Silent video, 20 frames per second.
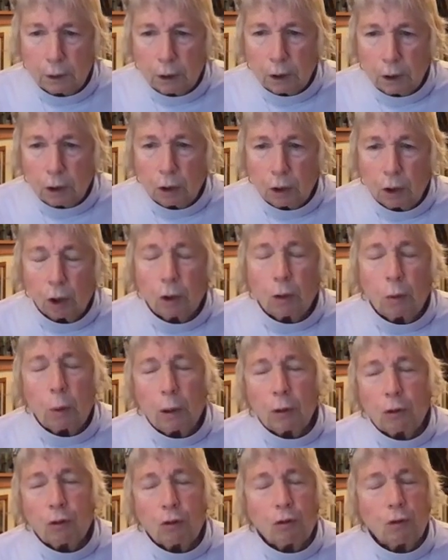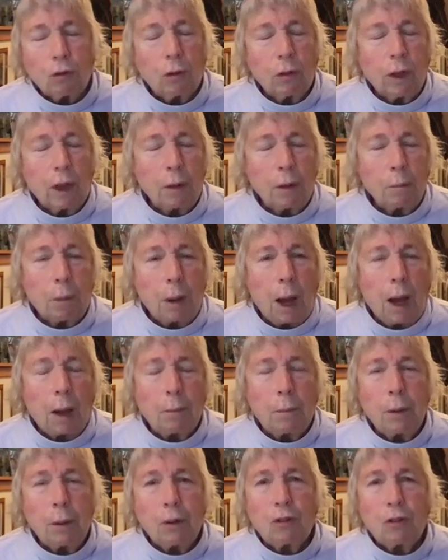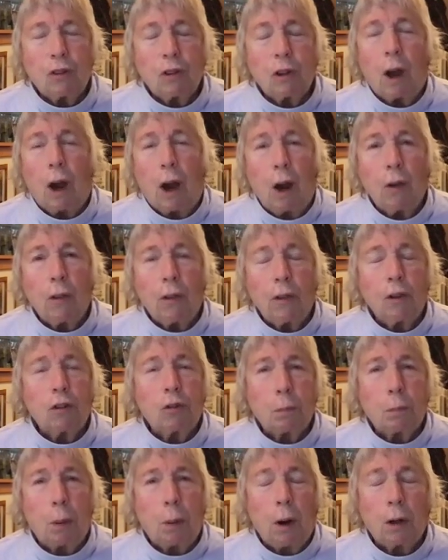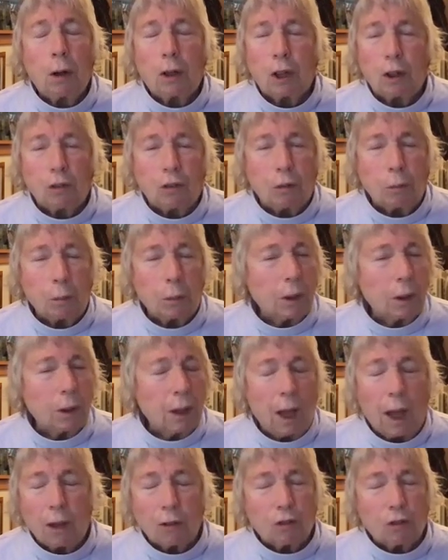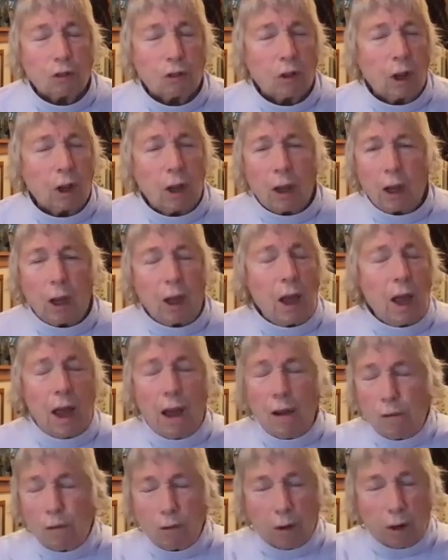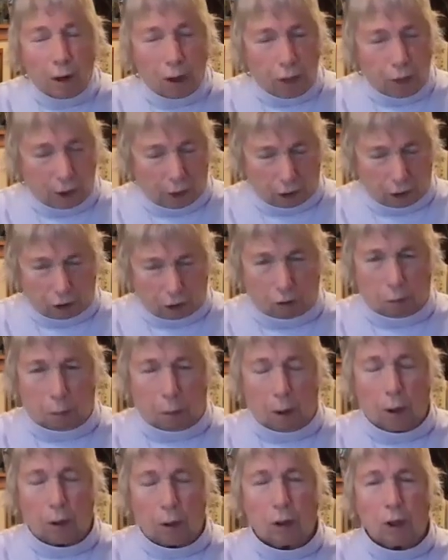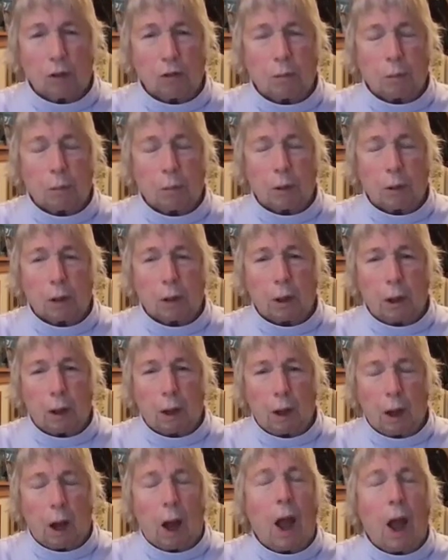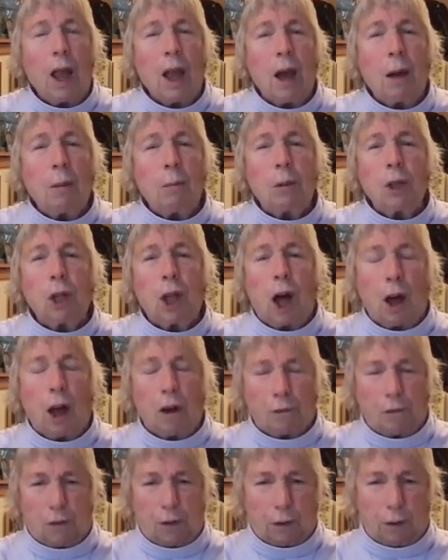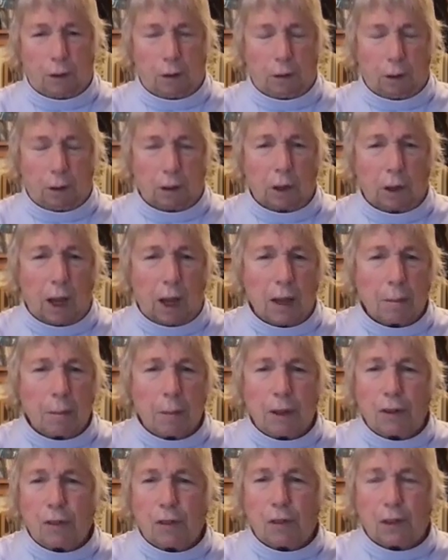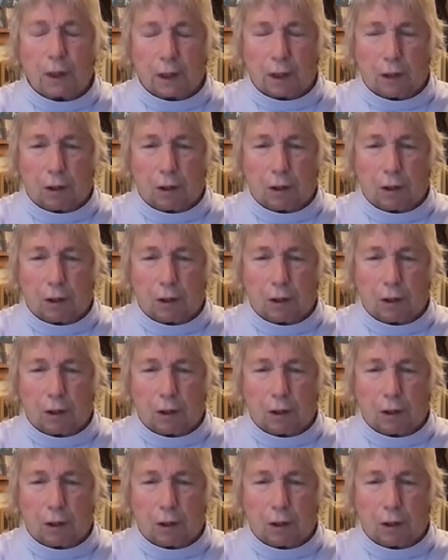Your question then, Bob, is, are these part of me? Yes. Everything is part of me. I am love, and I am infinite.